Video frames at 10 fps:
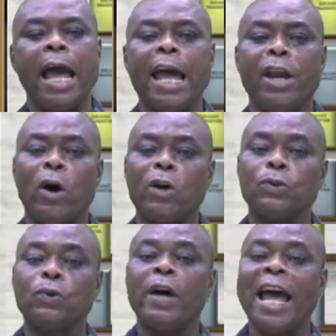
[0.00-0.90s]
and
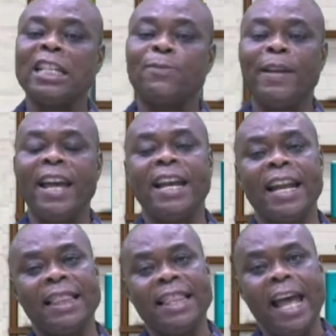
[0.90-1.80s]
also explain
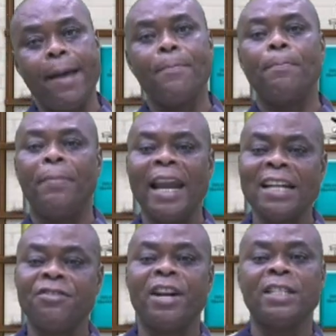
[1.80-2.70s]
the term
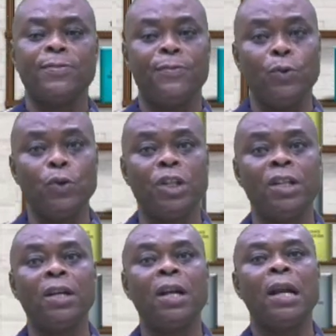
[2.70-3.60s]
blood transfusion